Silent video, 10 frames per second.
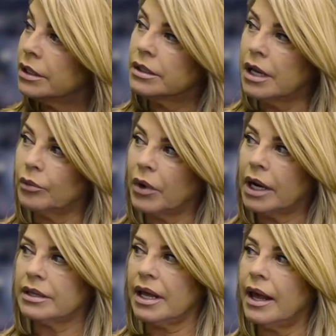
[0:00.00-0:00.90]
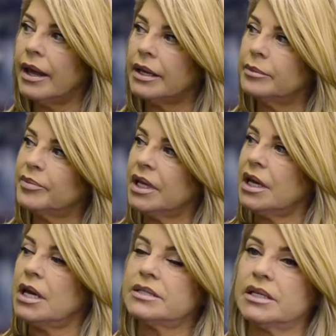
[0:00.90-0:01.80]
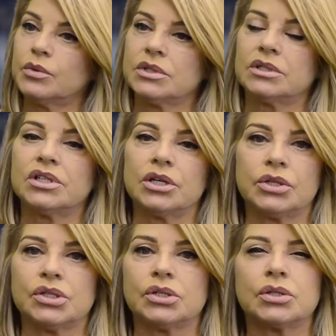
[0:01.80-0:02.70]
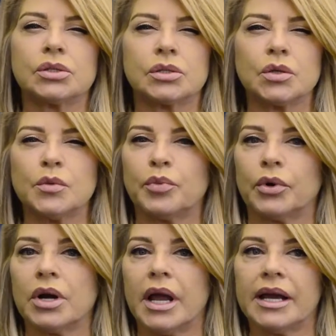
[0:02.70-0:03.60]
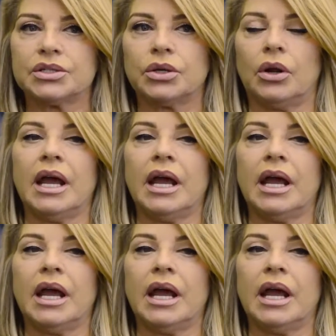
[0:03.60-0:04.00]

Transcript: not right in the head, because it was such a supernatural.